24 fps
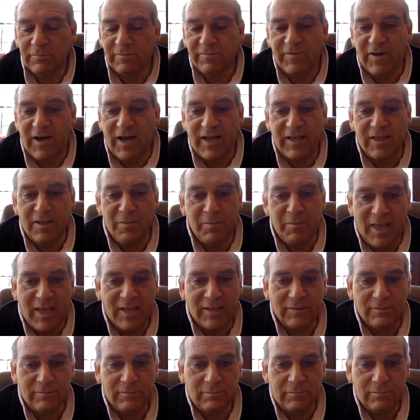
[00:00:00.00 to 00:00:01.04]
find the
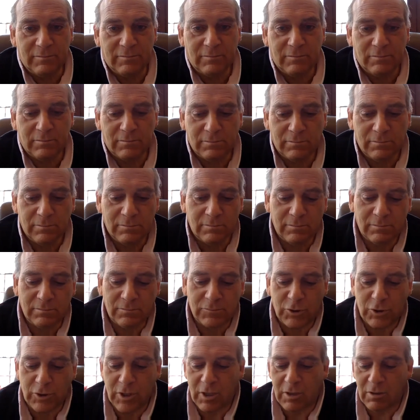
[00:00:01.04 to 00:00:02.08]
men.
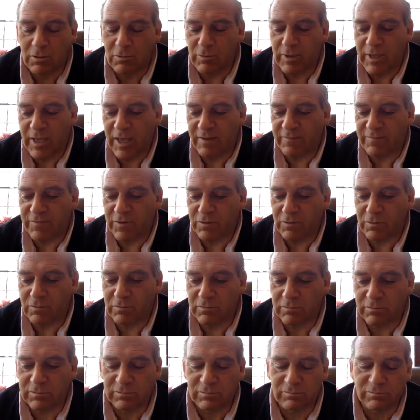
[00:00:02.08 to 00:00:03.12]
We have you,
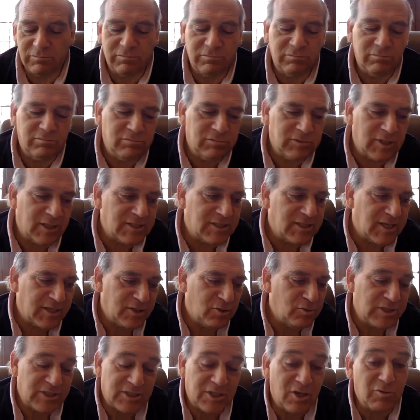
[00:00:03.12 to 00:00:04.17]
let's say
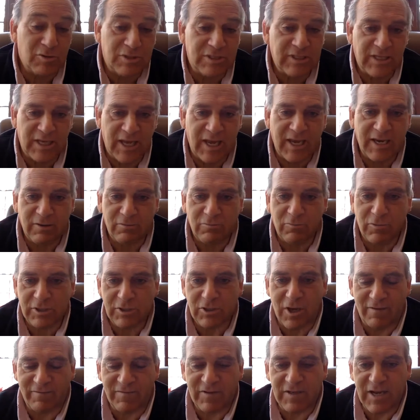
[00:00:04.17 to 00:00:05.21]
you dissociate, which
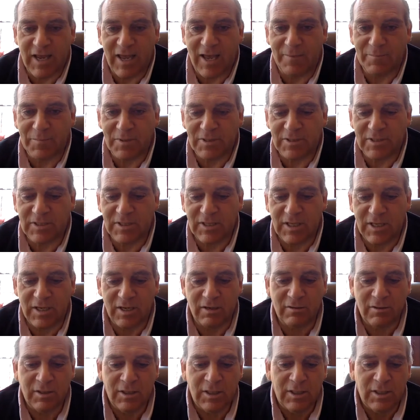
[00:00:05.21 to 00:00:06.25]
often happens
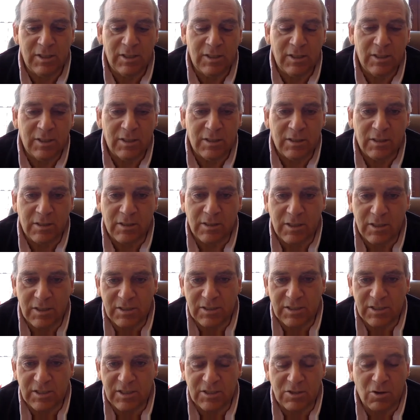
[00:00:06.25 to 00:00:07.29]
there
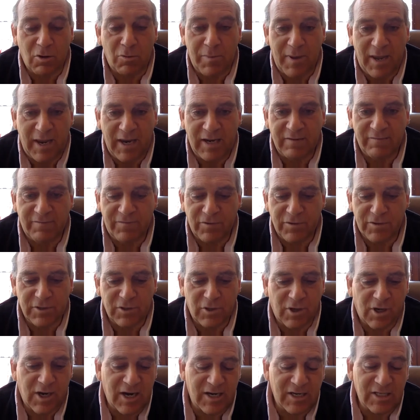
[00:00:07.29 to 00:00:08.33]
because it's so painful. So
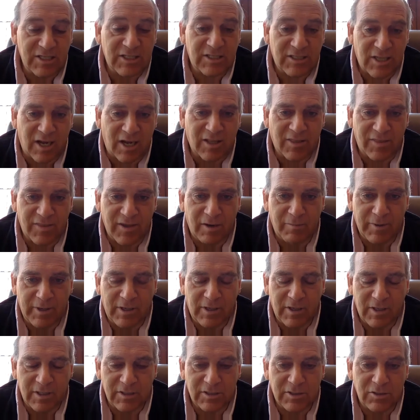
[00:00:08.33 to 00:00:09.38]
you're kind of stuck there
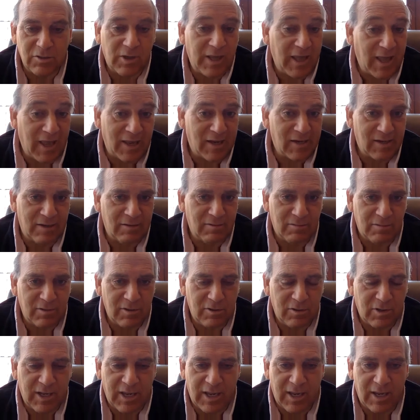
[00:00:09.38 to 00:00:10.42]
because
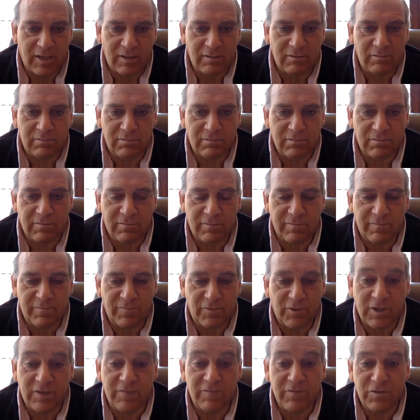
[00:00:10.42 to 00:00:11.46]
you can't
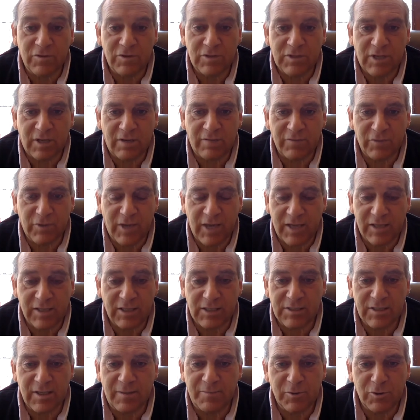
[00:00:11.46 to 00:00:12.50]
forgive yourself. You can't
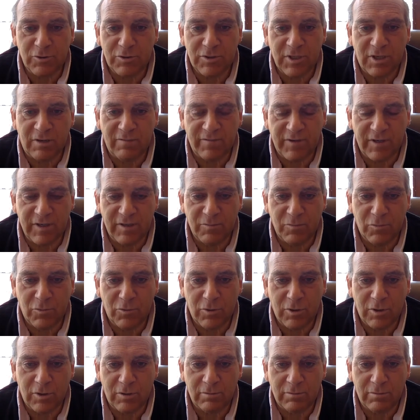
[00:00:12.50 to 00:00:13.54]
accept yourself anymore,